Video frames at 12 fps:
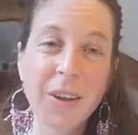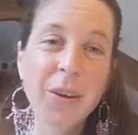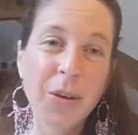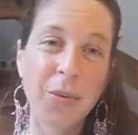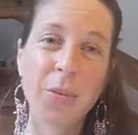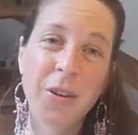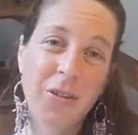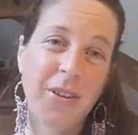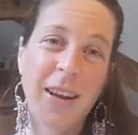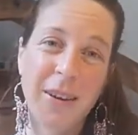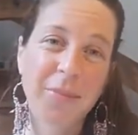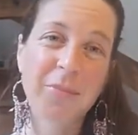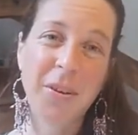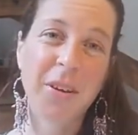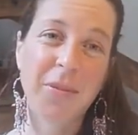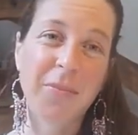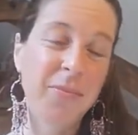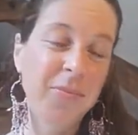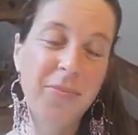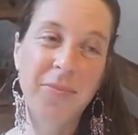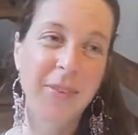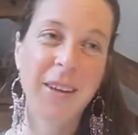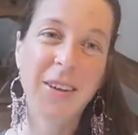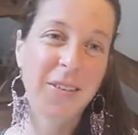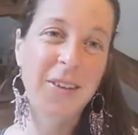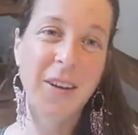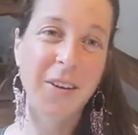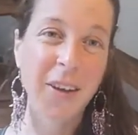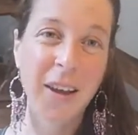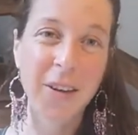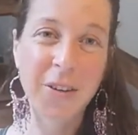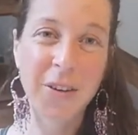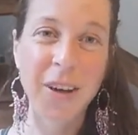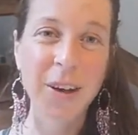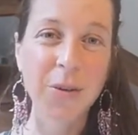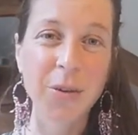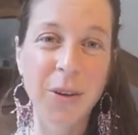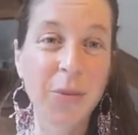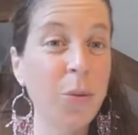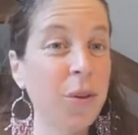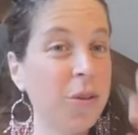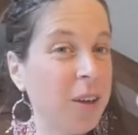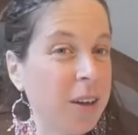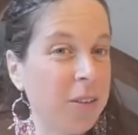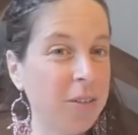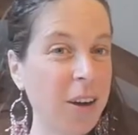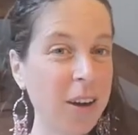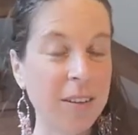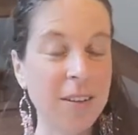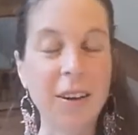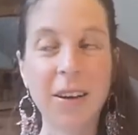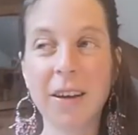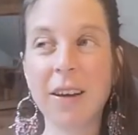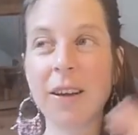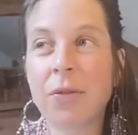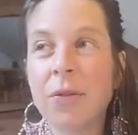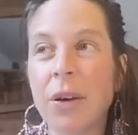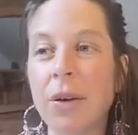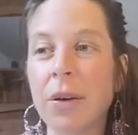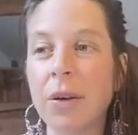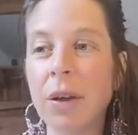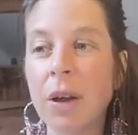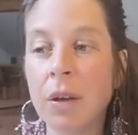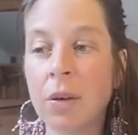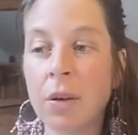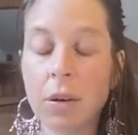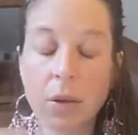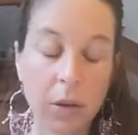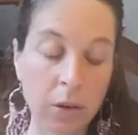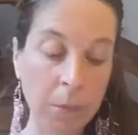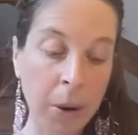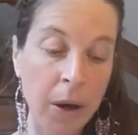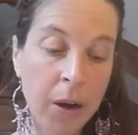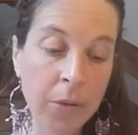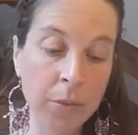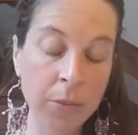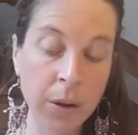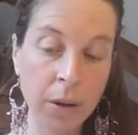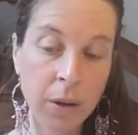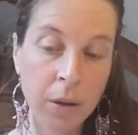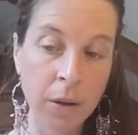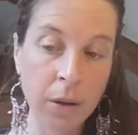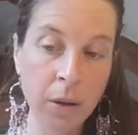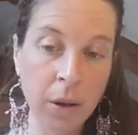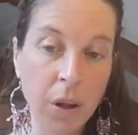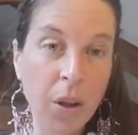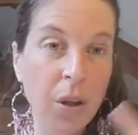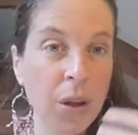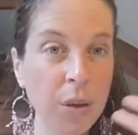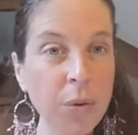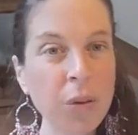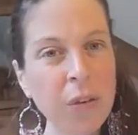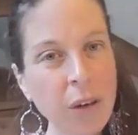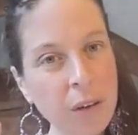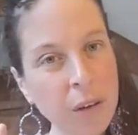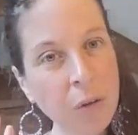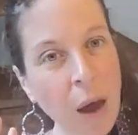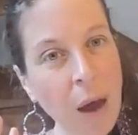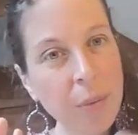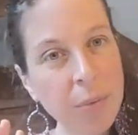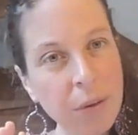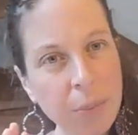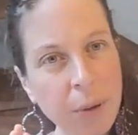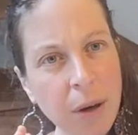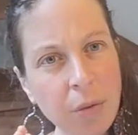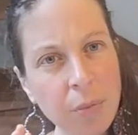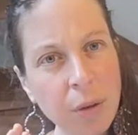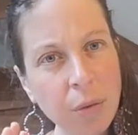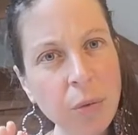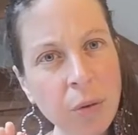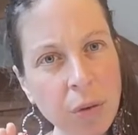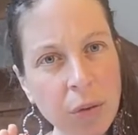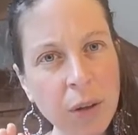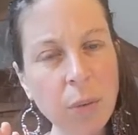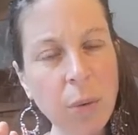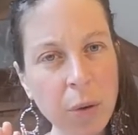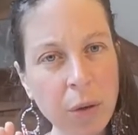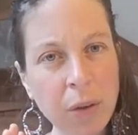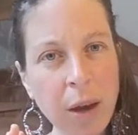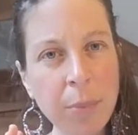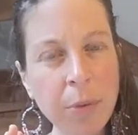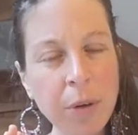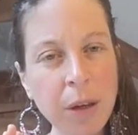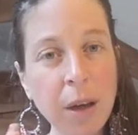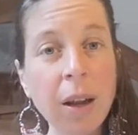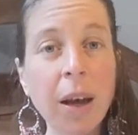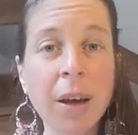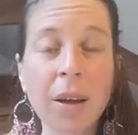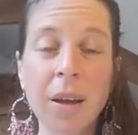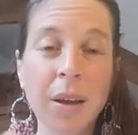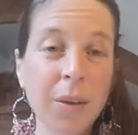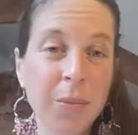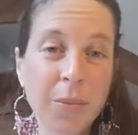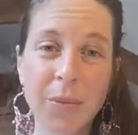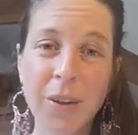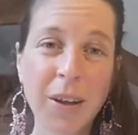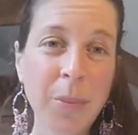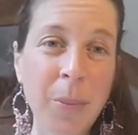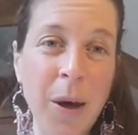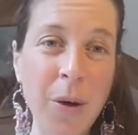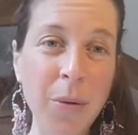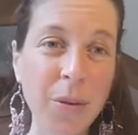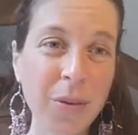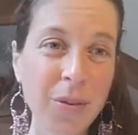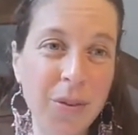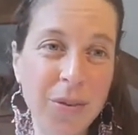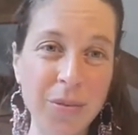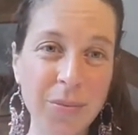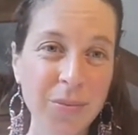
who was like a is like an elder now so he was like a dad like figure and this part of me it was starting to have this part of me to understand what was happening like any parents